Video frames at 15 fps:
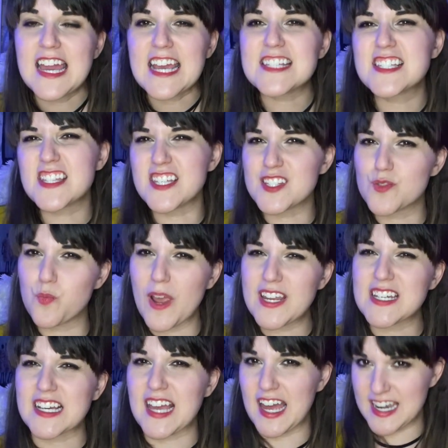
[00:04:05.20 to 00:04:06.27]
It's this way
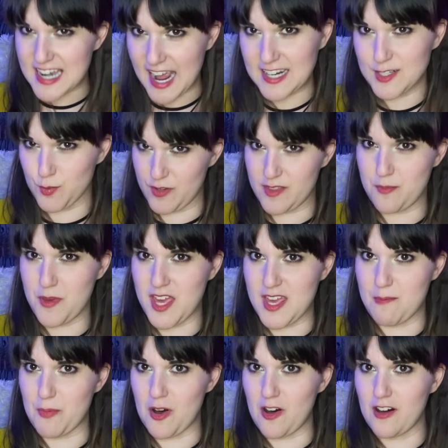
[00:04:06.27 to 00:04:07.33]
to connect with
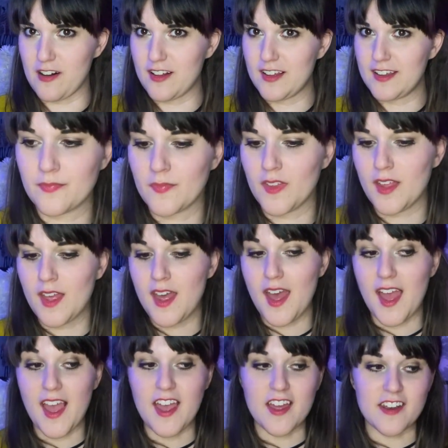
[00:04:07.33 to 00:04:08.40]
people.
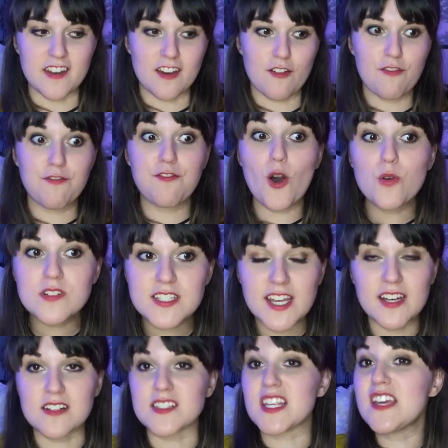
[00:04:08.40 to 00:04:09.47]
And
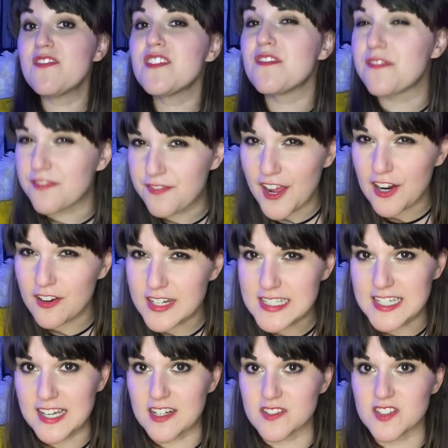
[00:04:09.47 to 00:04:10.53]
folktales, even fairy
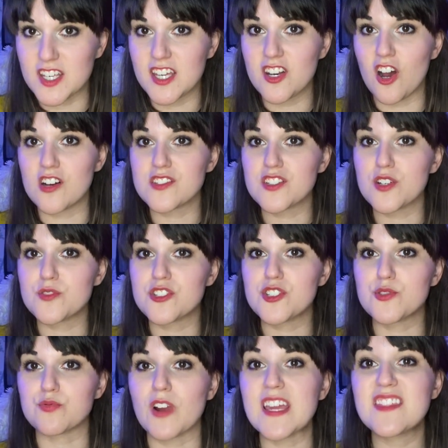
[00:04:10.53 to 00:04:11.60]
tales, can also
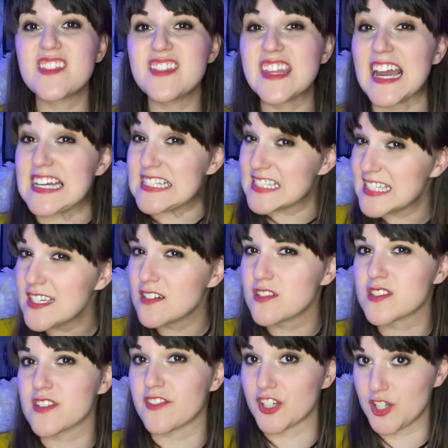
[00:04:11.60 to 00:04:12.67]
strengthen the
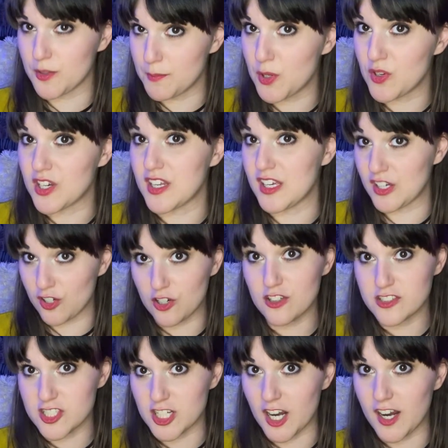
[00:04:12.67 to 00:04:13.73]
ideals of a community and
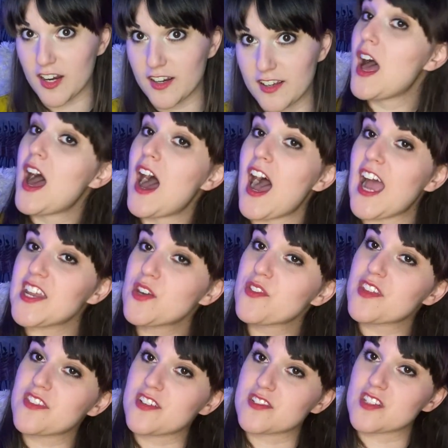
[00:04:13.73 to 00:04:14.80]
culture. I know
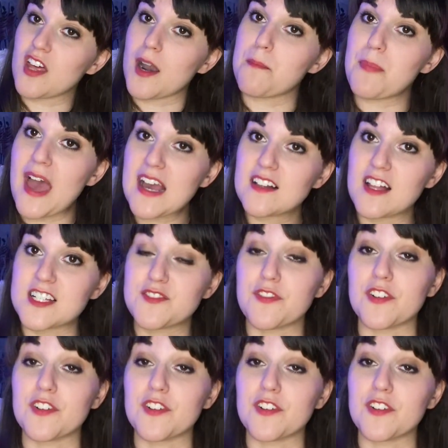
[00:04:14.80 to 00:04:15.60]
that there's a lot of backlash